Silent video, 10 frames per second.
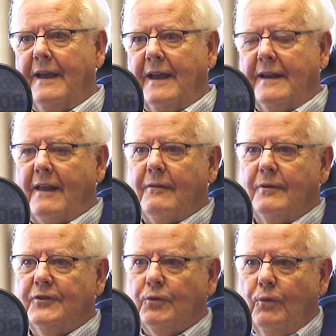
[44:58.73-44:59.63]
In other
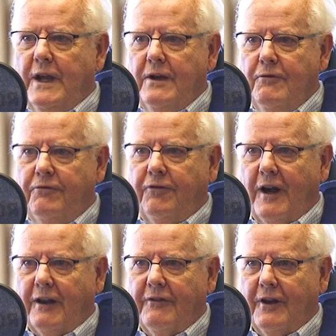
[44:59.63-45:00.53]
words, we who
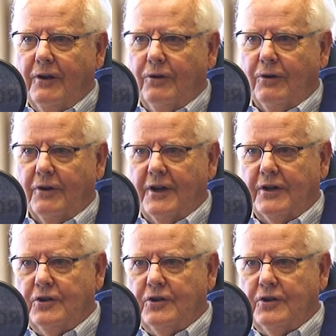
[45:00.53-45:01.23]
follow the Lord are